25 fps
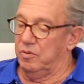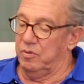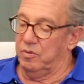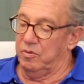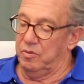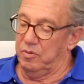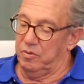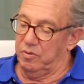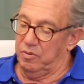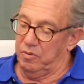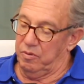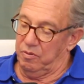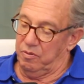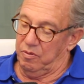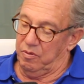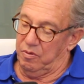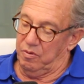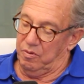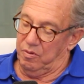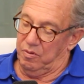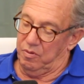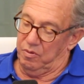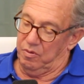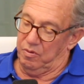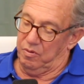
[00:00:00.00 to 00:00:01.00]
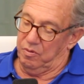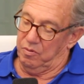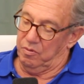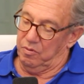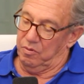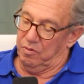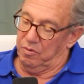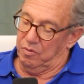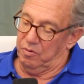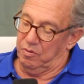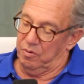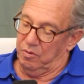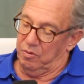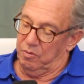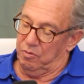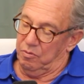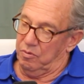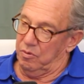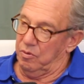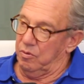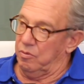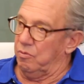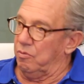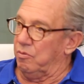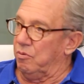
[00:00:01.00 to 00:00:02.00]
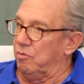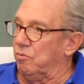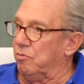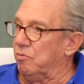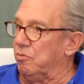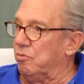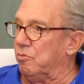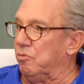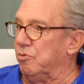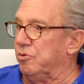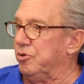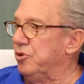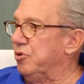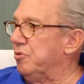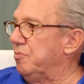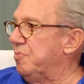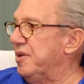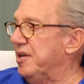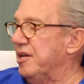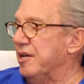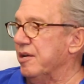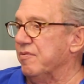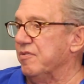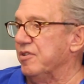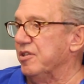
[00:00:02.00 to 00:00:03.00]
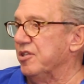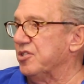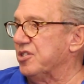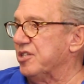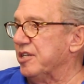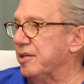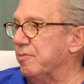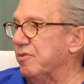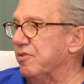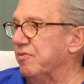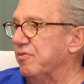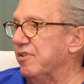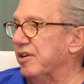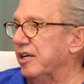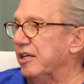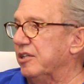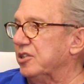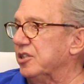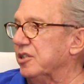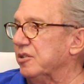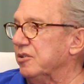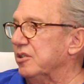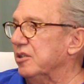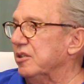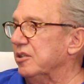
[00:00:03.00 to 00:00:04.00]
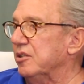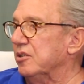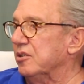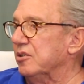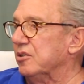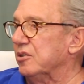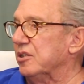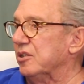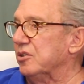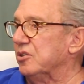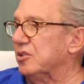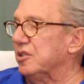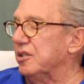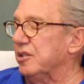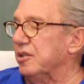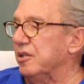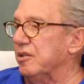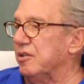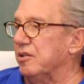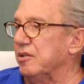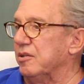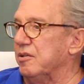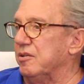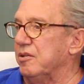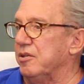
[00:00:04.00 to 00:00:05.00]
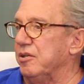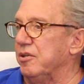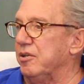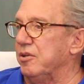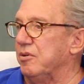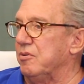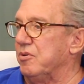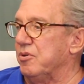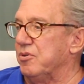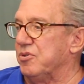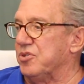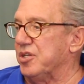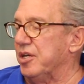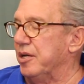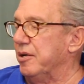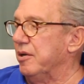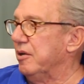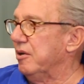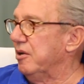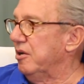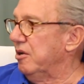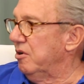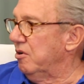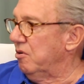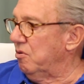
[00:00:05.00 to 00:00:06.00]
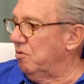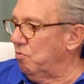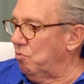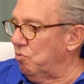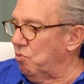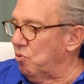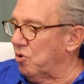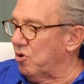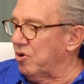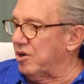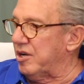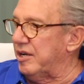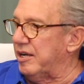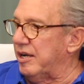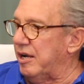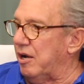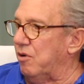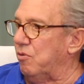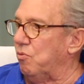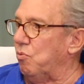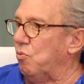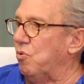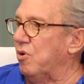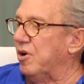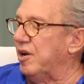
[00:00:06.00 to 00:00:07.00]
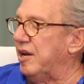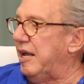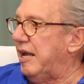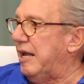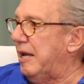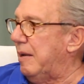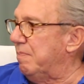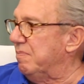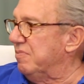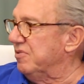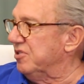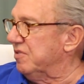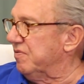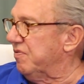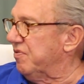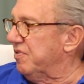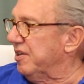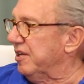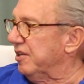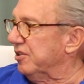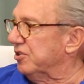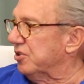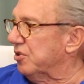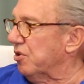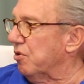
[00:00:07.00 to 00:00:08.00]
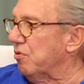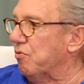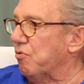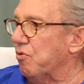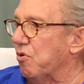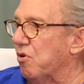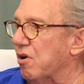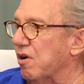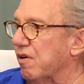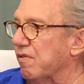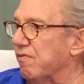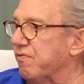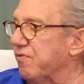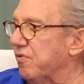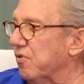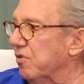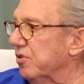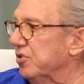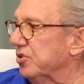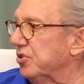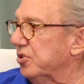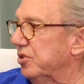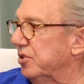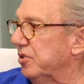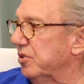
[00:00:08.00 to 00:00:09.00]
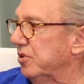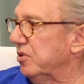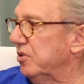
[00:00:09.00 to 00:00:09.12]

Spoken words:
lines that you could sort of tell people to watch out for? Well, you'd be given the same advice in the sense that you say, work out what happens if things go wrong first.